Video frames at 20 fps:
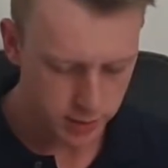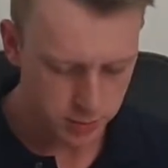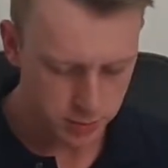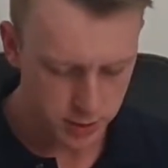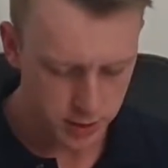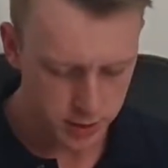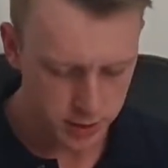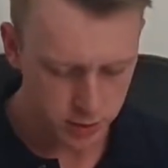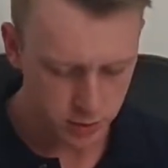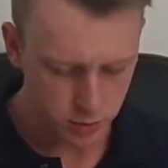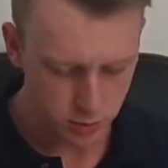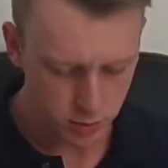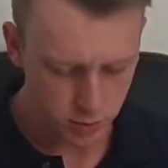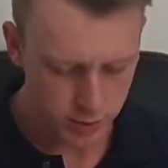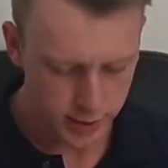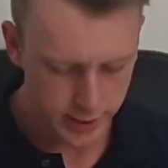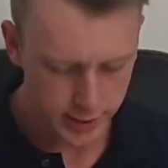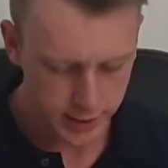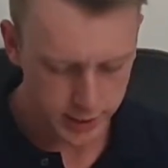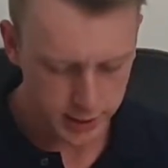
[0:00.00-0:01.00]
plus
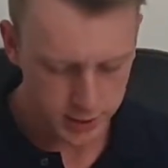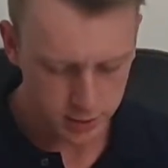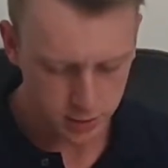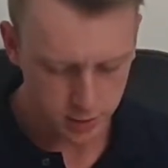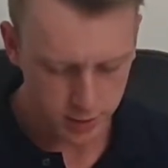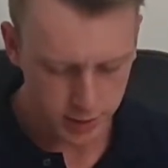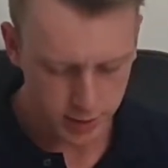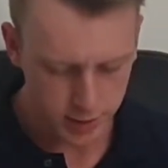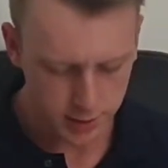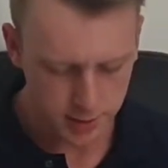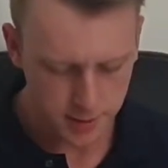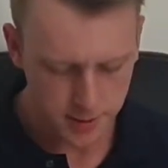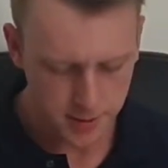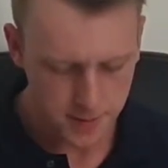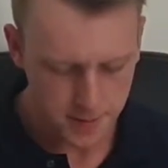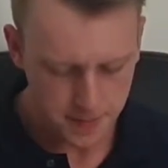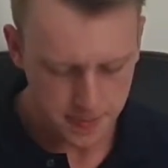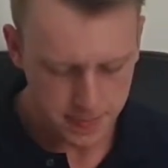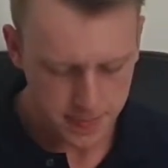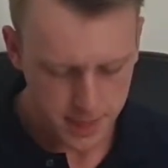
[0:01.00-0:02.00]
y squared
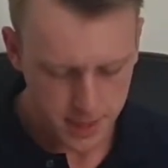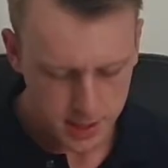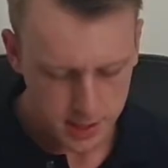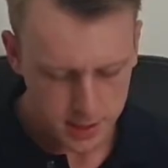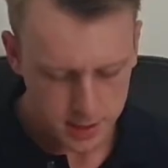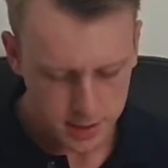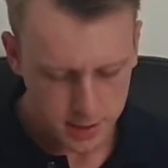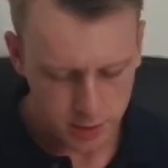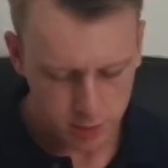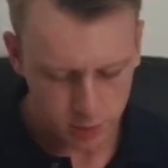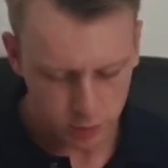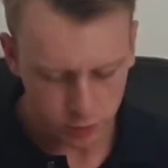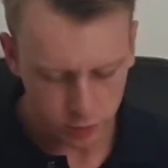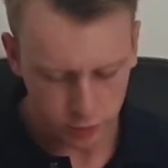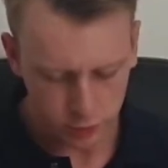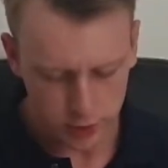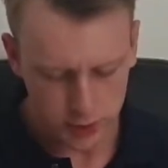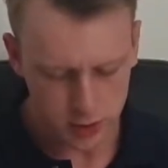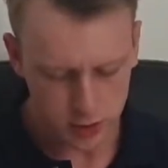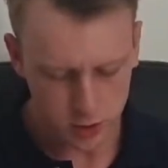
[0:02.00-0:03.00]
is equal to
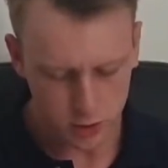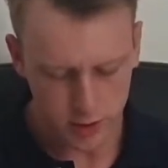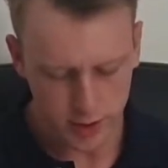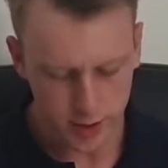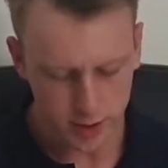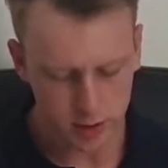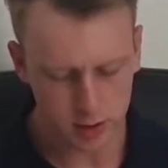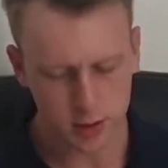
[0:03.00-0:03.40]
3 squared.